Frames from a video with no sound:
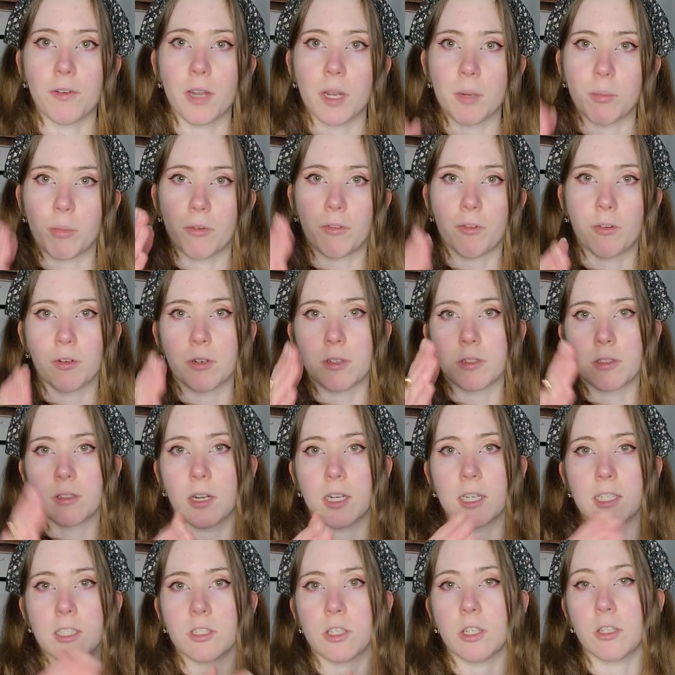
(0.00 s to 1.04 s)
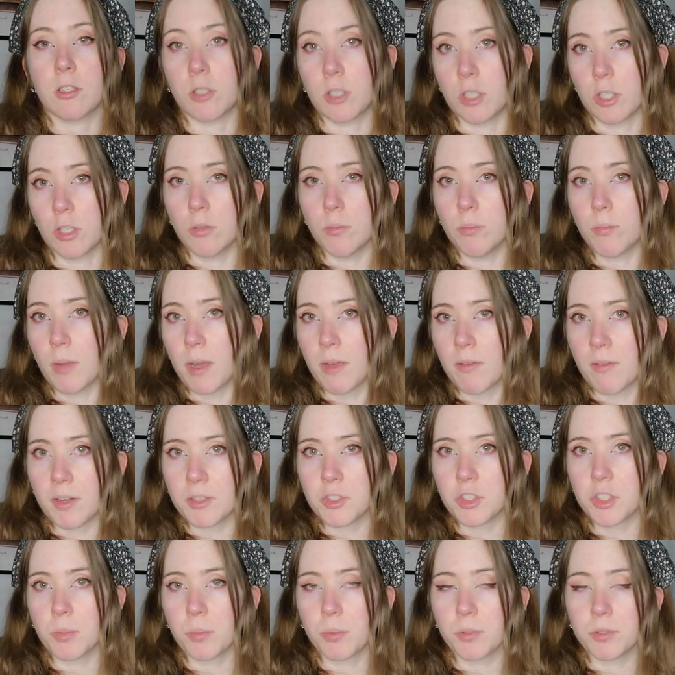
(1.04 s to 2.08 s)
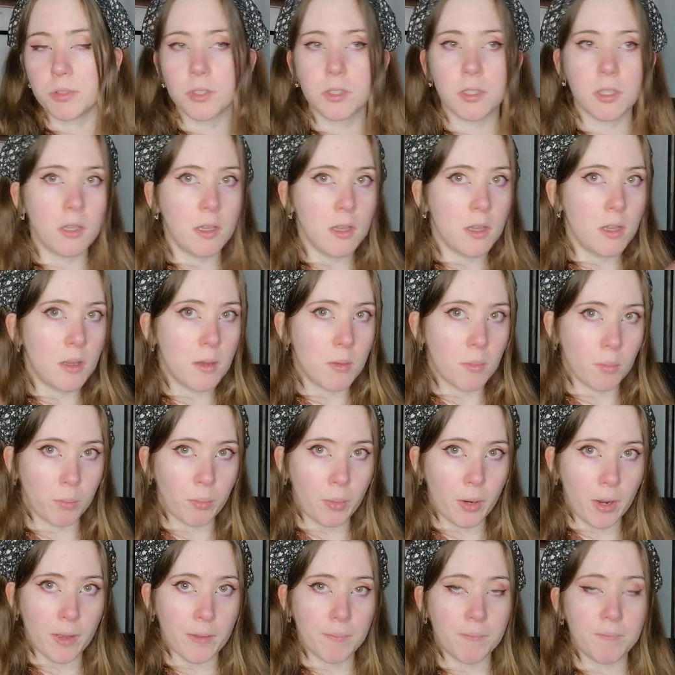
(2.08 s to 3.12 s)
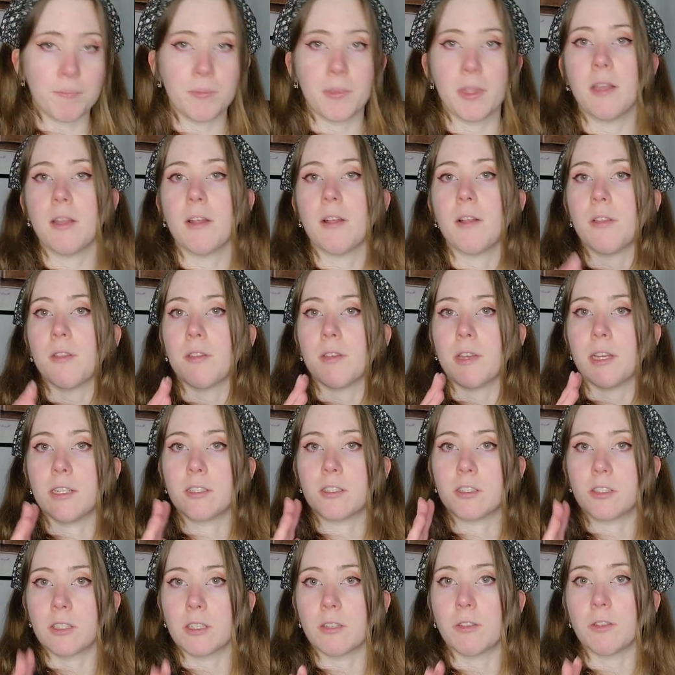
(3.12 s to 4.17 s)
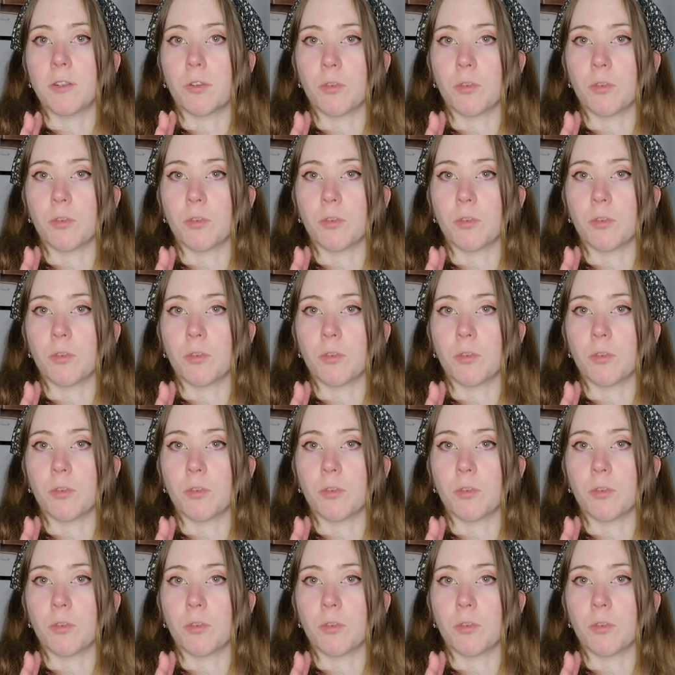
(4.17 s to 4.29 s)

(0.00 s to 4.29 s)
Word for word: I prefer to dice and cube my vegetables, but it's still a